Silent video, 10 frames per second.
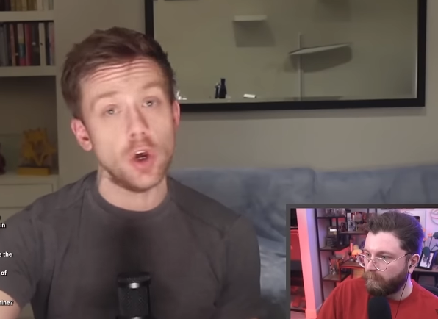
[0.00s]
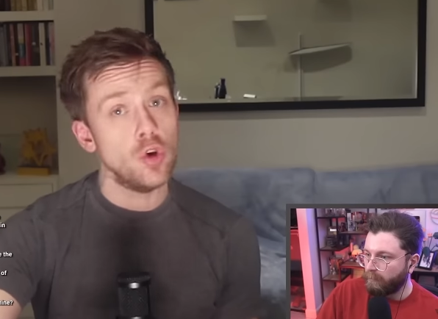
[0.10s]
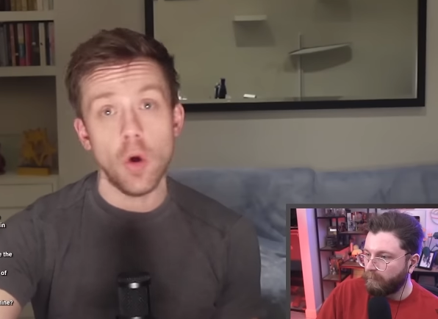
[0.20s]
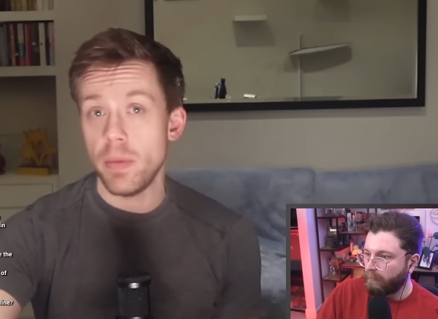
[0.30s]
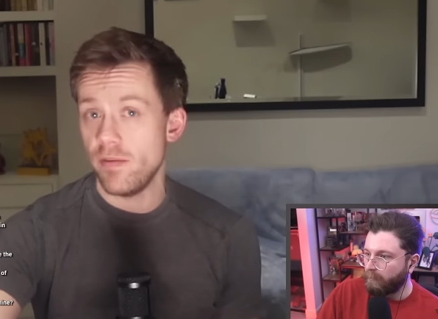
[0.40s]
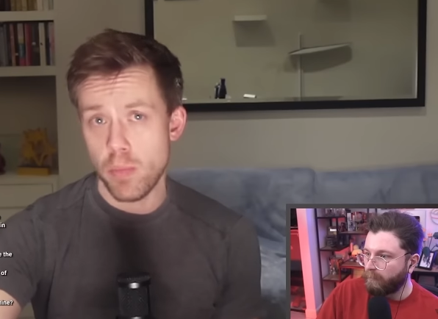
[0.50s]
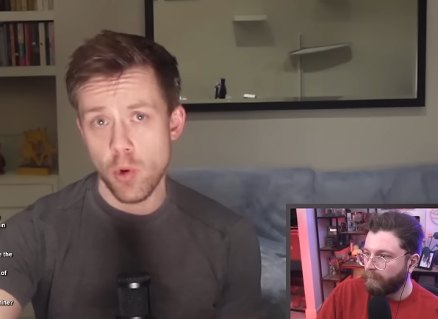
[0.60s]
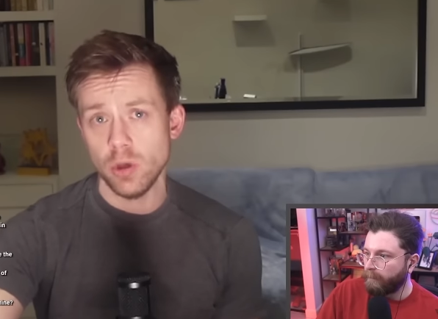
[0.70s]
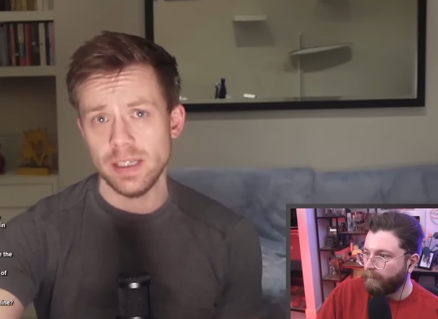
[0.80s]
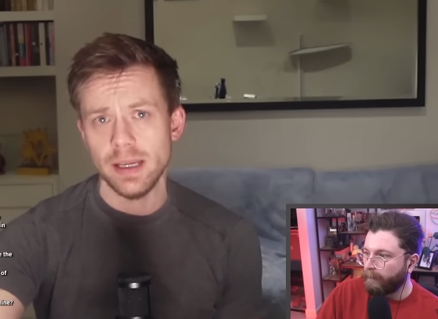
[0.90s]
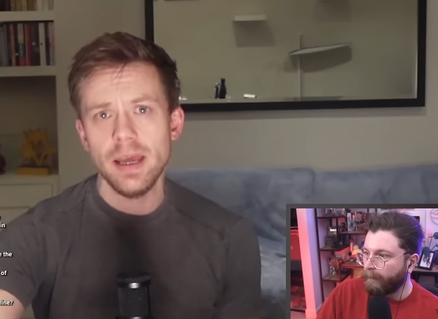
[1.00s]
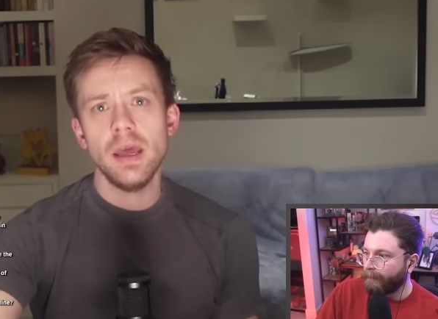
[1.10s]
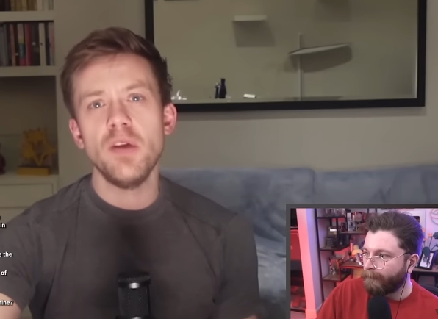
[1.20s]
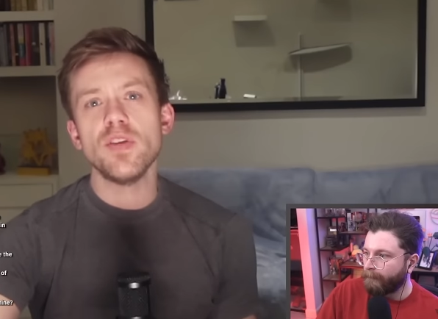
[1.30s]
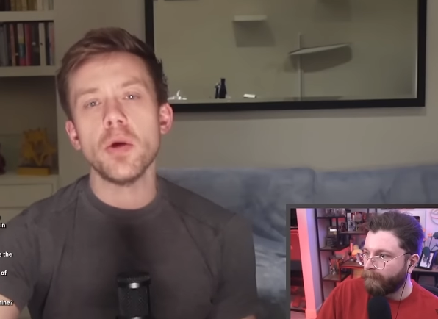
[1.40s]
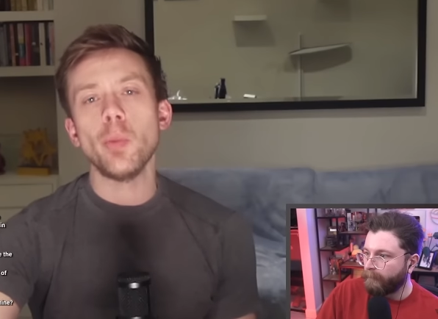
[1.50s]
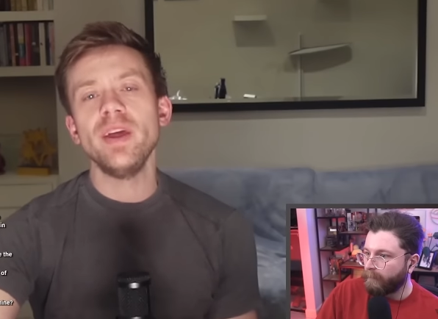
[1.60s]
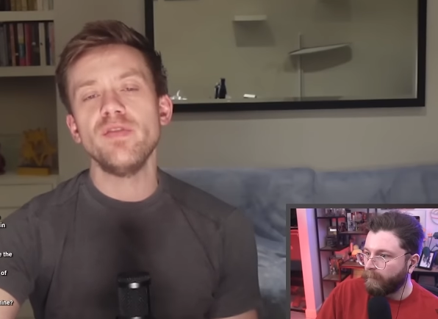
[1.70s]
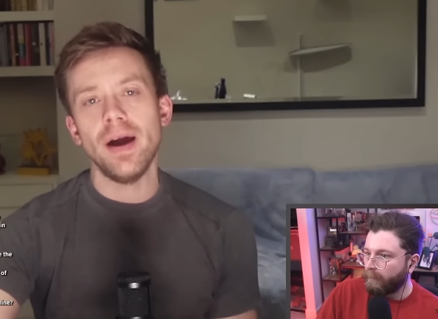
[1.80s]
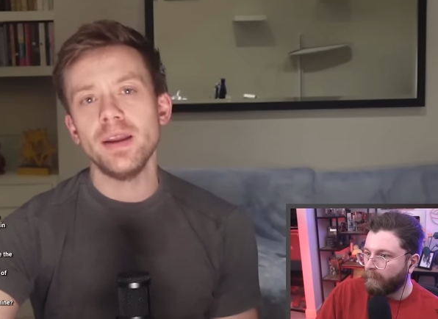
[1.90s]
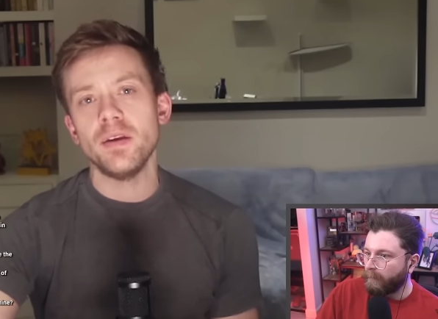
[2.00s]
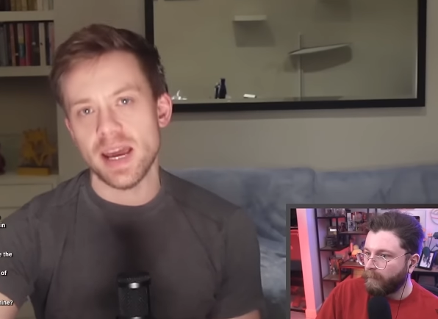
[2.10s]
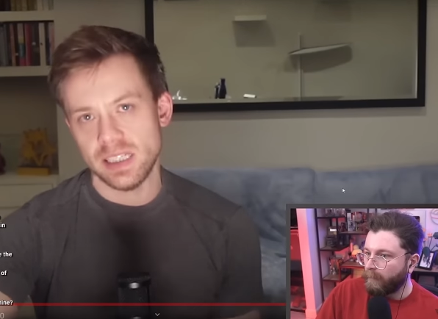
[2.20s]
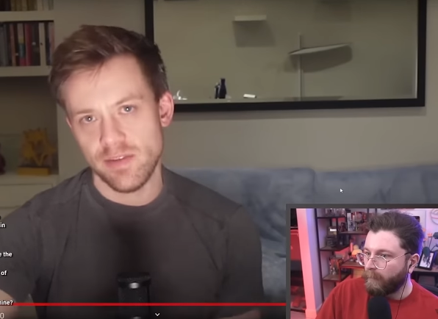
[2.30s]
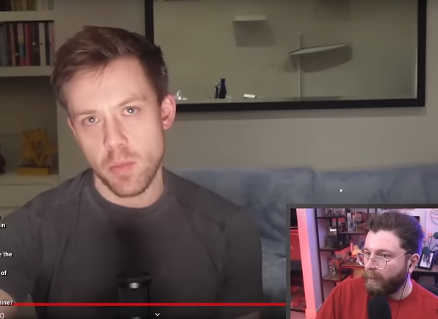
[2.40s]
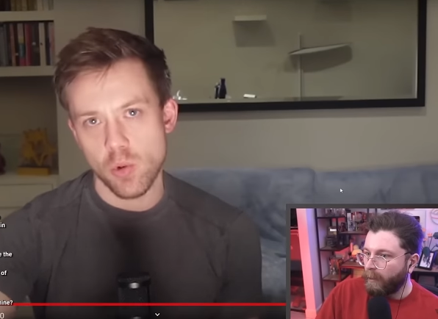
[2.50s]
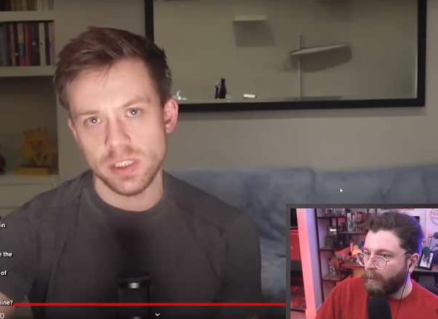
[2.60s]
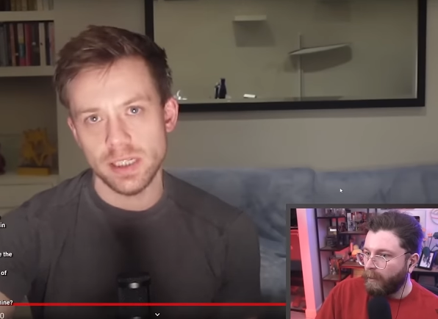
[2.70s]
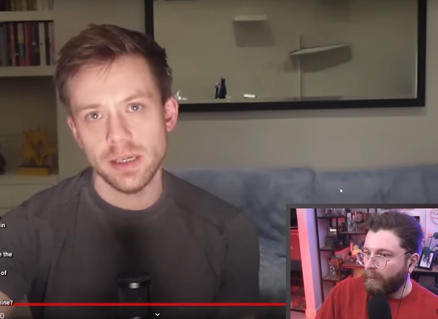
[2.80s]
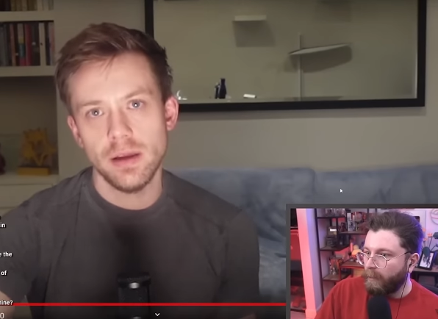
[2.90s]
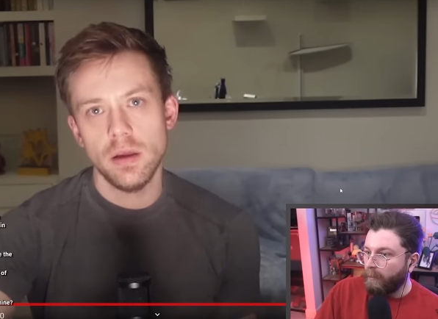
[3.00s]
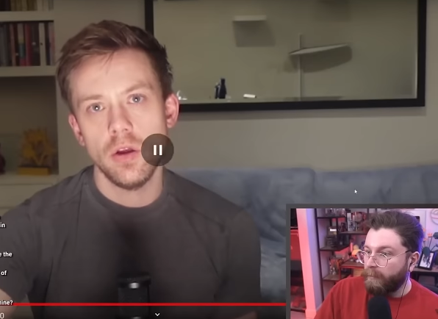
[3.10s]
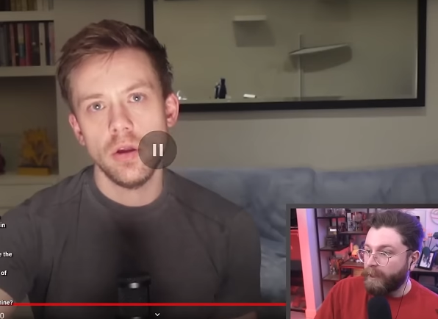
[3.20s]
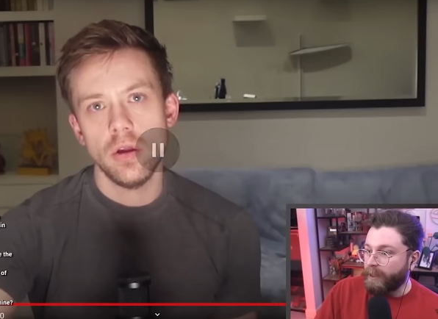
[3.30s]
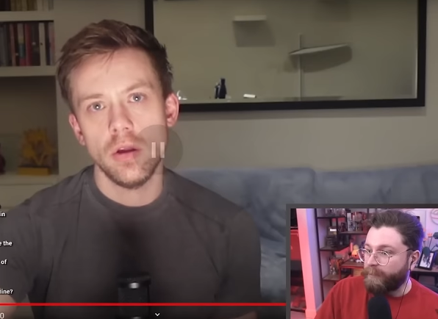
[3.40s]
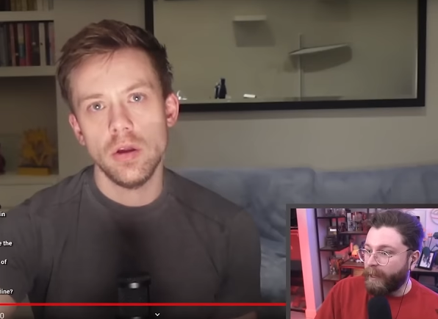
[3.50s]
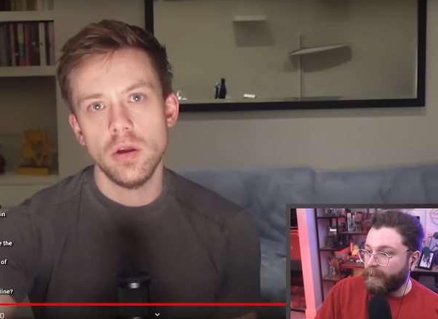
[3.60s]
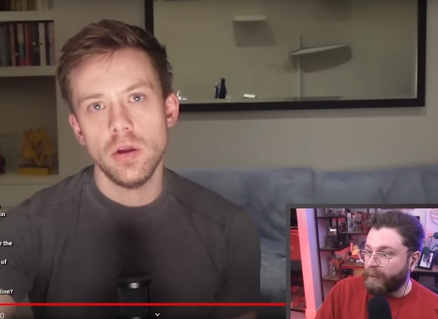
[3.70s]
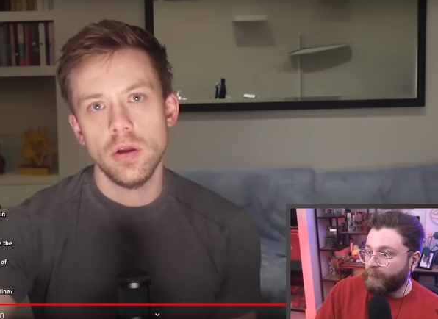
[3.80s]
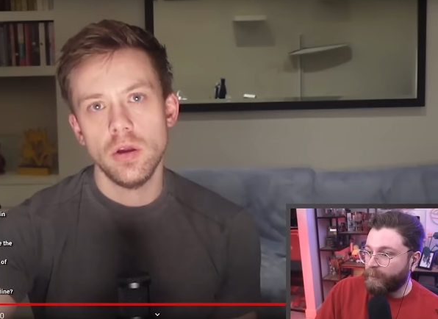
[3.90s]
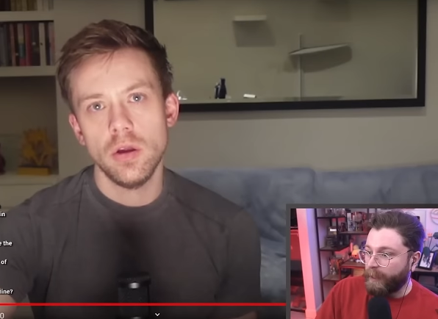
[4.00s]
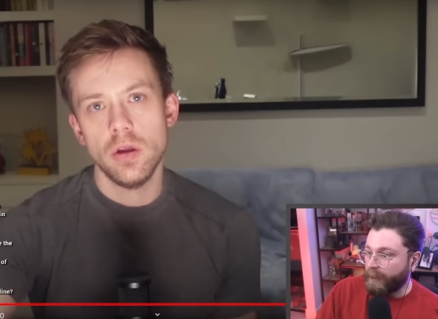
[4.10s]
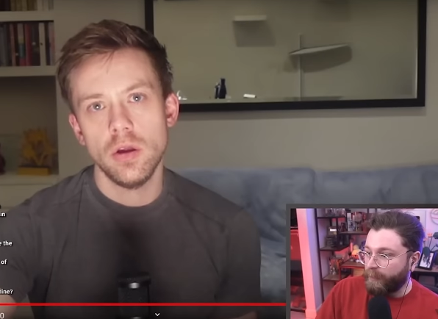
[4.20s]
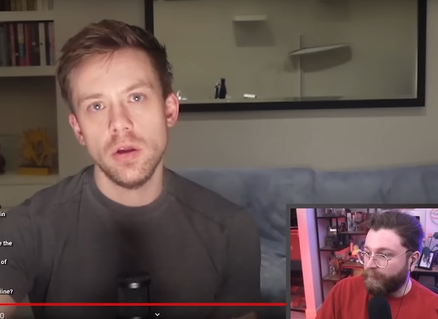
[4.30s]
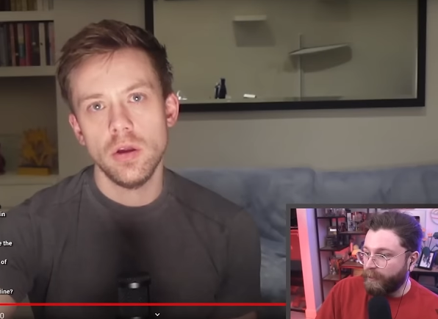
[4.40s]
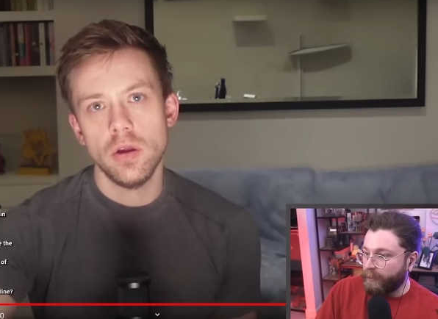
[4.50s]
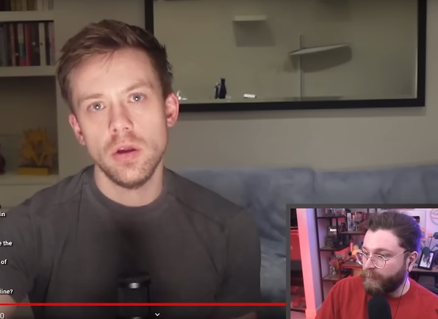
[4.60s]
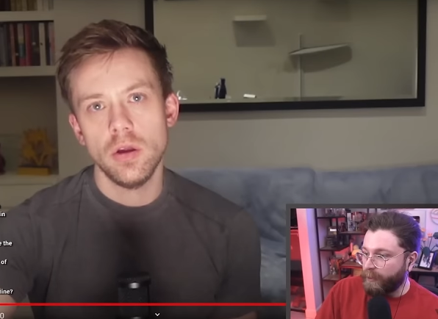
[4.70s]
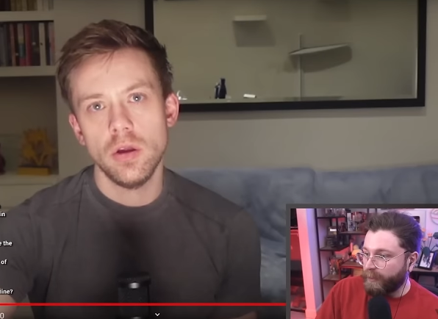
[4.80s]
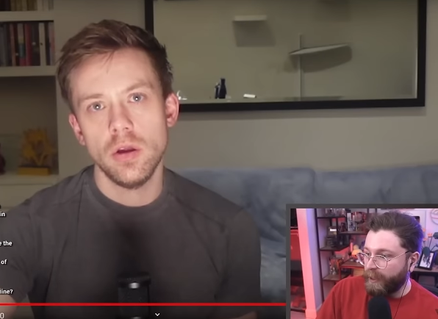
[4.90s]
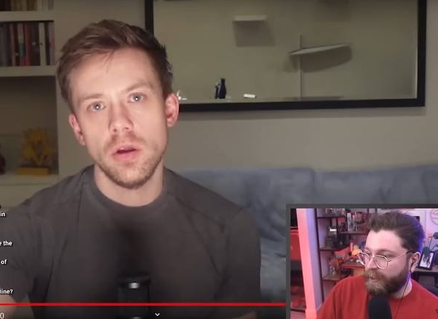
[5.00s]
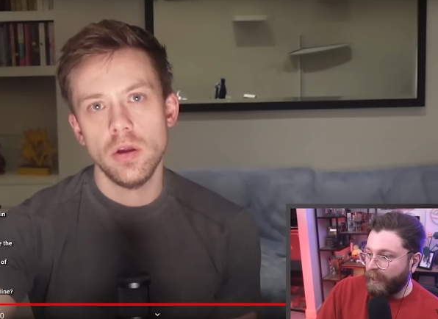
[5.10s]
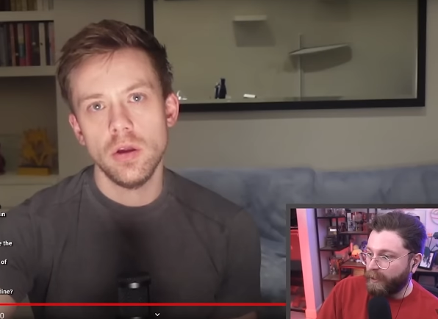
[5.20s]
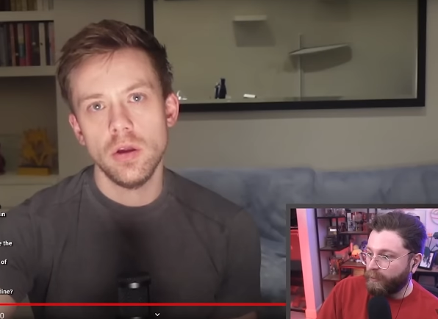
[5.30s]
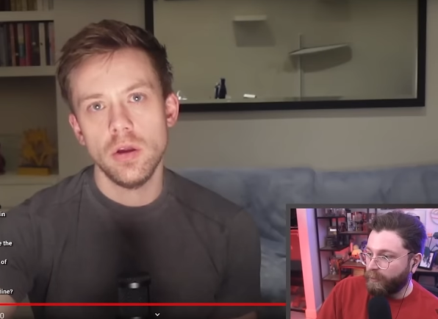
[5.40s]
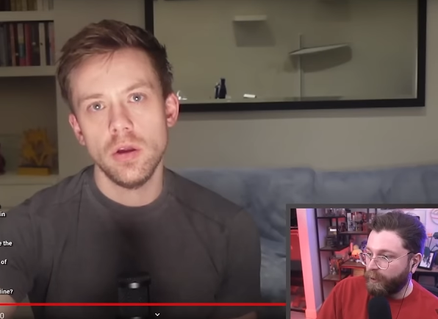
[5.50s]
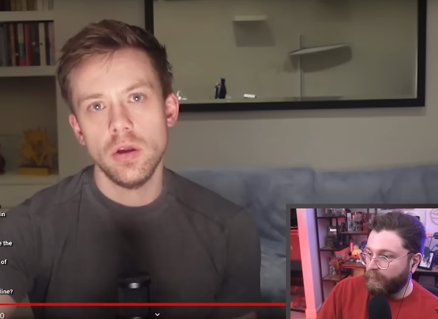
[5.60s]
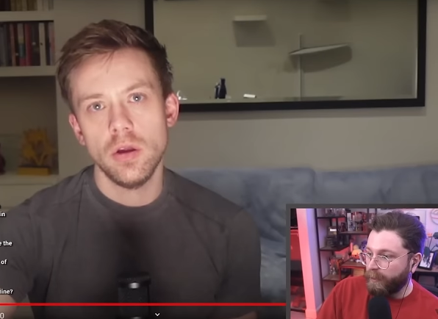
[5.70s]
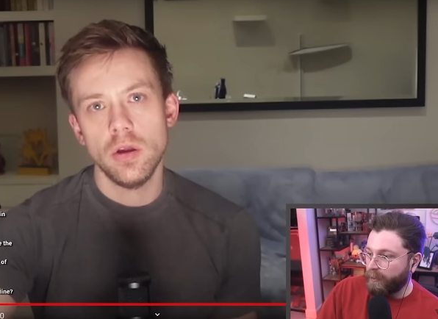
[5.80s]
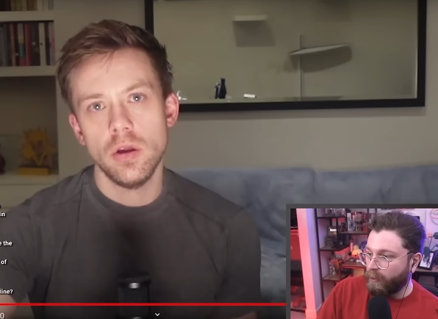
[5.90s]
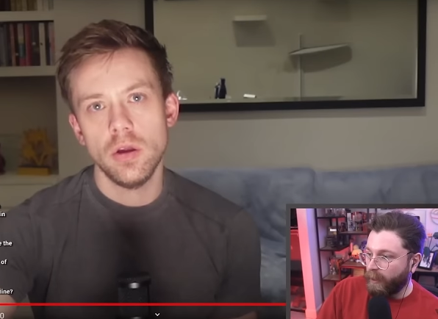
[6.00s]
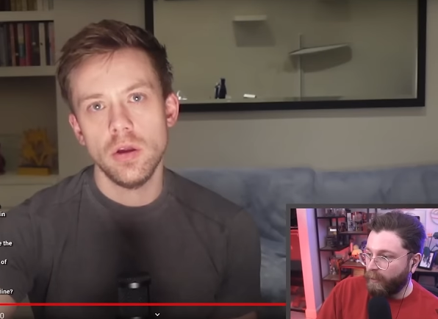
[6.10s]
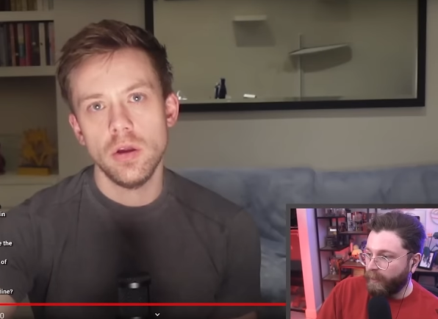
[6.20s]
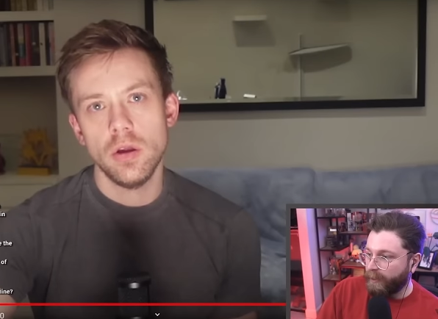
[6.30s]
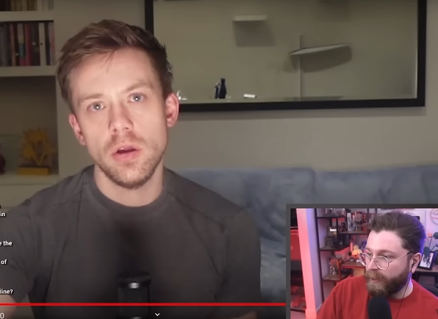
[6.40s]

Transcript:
Speaker 1: are not being reported, even though only violent deaths are reported.
Speaker 2: Since Biden is responsible for this, would you say the actual human toll outweighs